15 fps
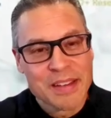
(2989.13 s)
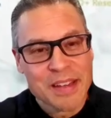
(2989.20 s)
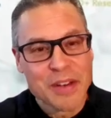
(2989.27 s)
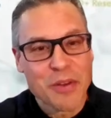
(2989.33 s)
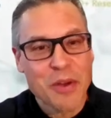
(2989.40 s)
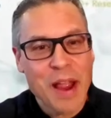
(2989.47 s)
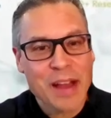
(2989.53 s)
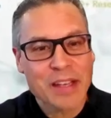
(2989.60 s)

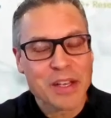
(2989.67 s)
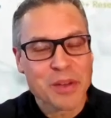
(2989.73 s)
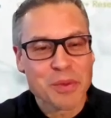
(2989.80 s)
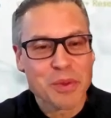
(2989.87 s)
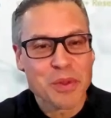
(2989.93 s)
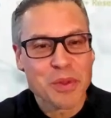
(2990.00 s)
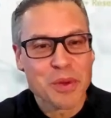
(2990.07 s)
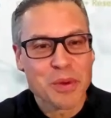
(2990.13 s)
interacting
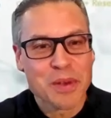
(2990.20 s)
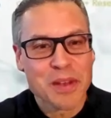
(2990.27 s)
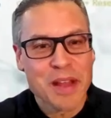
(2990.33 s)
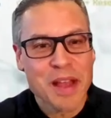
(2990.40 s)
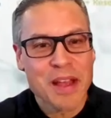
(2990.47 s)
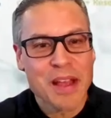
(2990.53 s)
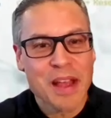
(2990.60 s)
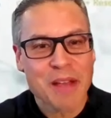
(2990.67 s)
with you and
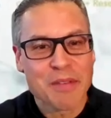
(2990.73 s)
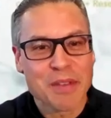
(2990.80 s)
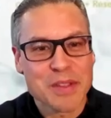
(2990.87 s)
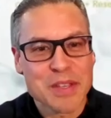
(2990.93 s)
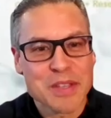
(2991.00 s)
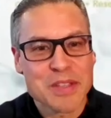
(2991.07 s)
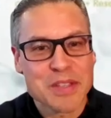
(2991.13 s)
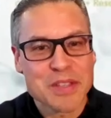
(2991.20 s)
ha having
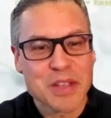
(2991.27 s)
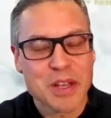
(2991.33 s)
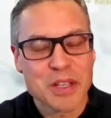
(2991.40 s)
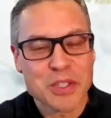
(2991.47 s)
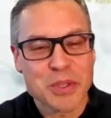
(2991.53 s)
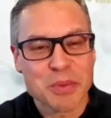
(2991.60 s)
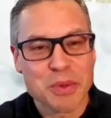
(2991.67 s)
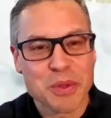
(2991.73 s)
this
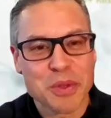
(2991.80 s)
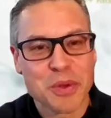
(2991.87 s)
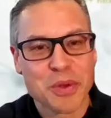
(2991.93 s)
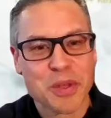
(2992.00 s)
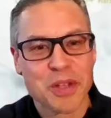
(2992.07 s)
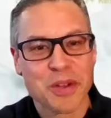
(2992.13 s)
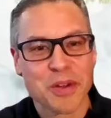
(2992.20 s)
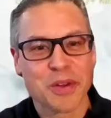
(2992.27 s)
discussion with you
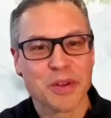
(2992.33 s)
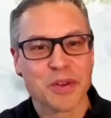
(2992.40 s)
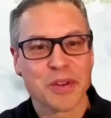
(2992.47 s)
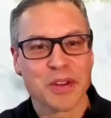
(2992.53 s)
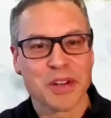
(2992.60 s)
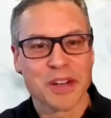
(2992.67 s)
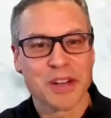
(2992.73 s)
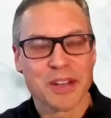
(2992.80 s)

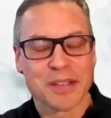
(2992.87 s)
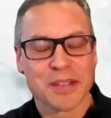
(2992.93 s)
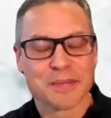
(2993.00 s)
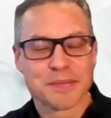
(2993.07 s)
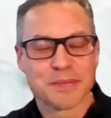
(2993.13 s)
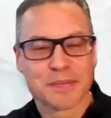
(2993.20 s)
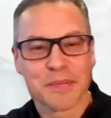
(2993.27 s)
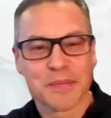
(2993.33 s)
here
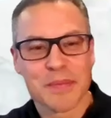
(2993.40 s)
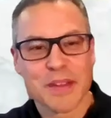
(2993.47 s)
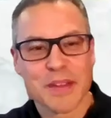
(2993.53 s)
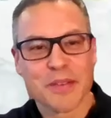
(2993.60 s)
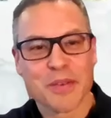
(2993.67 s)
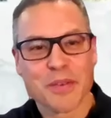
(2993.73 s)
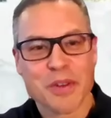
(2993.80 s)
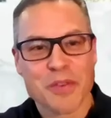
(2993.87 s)
um,
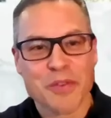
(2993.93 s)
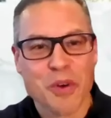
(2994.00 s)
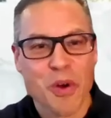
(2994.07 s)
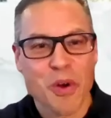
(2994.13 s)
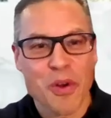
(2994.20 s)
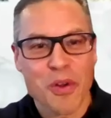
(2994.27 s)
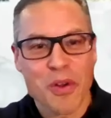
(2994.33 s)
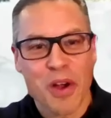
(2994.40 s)

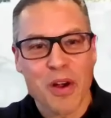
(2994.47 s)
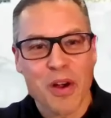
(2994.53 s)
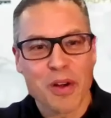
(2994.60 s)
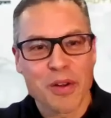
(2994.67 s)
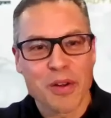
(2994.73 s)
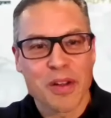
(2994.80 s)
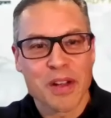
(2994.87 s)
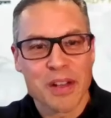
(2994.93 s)
for
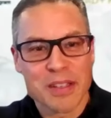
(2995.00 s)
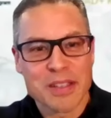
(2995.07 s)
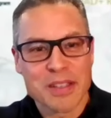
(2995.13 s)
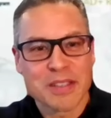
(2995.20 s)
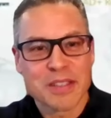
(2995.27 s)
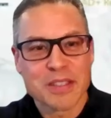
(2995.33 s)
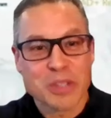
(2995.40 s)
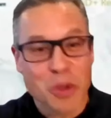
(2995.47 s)
our uh,
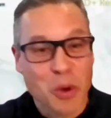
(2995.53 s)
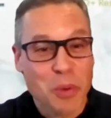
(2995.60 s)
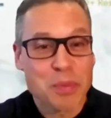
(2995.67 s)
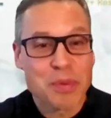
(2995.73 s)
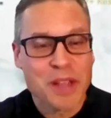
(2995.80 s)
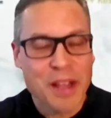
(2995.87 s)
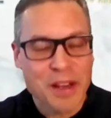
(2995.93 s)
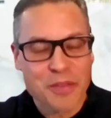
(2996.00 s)
CERP
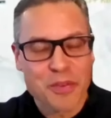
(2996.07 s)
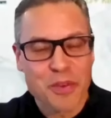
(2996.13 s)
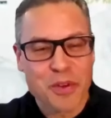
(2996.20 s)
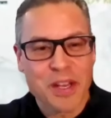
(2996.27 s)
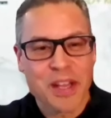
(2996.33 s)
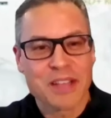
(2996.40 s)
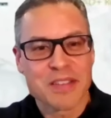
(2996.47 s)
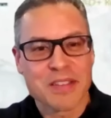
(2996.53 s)
10 for
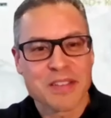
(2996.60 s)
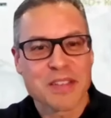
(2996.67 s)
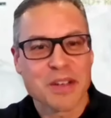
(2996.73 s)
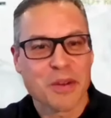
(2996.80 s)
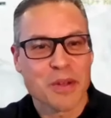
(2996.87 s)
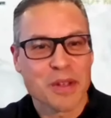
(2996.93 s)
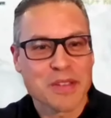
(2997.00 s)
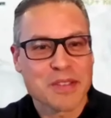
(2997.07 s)
10
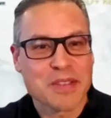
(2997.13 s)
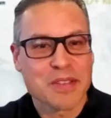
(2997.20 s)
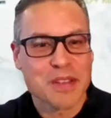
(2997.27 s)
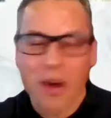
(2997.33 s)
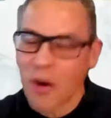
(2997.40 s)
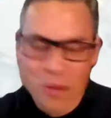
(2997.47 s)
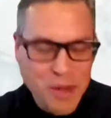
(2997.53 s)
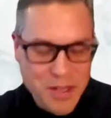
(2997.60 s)
series.
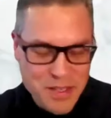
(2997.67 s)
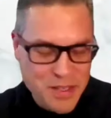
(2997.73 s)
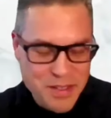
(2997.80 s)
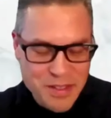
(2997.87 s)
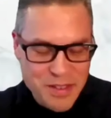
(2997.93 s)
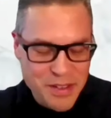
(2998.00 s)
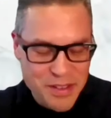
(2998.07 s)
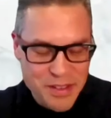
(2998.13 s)

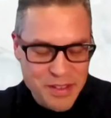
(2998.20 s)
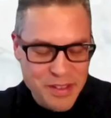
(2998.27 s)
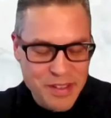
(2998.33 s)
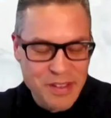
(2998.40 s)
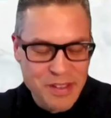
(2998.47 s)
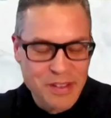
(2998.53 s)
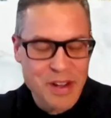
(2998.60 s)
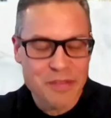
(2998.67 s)
Always, uh,
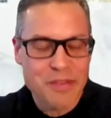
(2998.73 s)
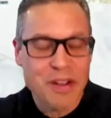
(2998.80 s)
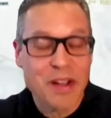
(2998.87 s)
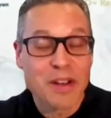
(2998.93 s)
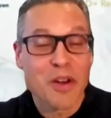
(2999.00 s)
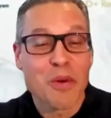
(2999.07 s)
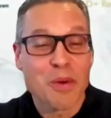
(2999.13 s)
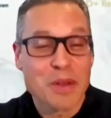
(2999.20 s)
uh, I
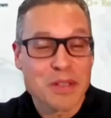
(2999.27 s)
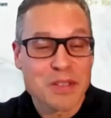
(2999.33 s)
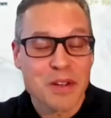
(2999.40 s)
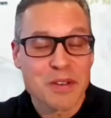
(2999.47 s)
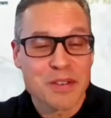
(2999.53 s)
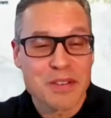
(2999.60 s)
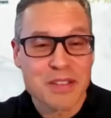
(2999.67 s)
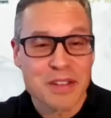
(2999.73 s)
find always
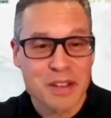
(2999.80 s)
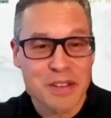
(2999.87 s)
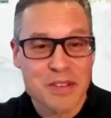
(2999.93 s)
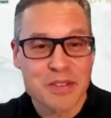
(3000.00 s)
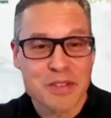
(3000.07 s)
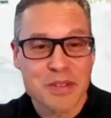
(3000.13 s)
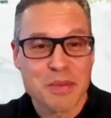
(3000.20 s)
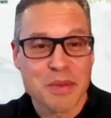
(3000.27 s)
our
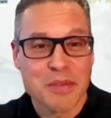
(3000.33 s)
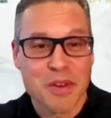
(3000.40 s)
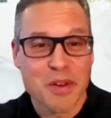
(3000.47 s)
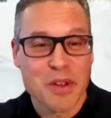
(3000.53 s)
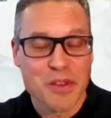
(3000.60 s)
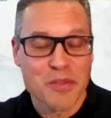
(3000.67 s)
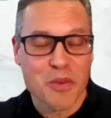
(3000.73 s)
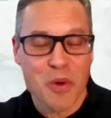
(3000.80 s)
discussions to be
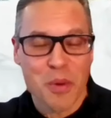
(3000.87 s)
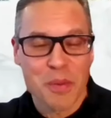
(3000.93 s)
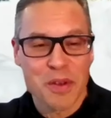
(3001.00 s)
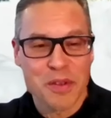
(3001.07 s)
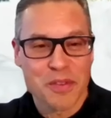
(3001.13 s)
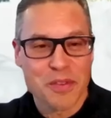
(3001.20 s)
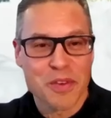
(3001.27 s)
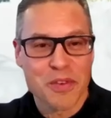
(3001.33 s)
very
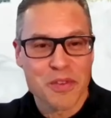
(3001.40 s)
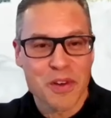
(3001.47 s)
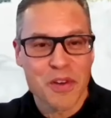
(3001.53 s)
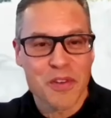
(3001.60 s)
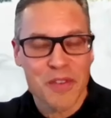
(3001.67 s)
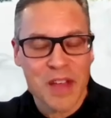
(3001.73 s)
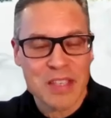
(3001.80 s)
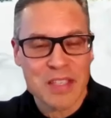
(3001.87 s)
informative and
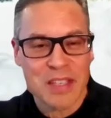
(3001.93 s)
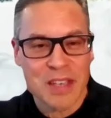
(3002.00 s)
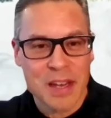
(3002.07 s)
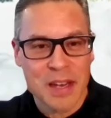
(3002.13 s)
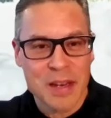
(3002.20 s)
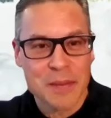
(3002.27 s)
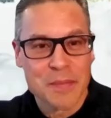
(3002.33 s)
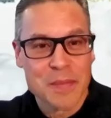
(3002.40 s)
very
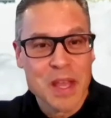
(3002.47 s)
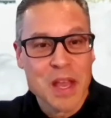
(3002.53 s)
fascinating.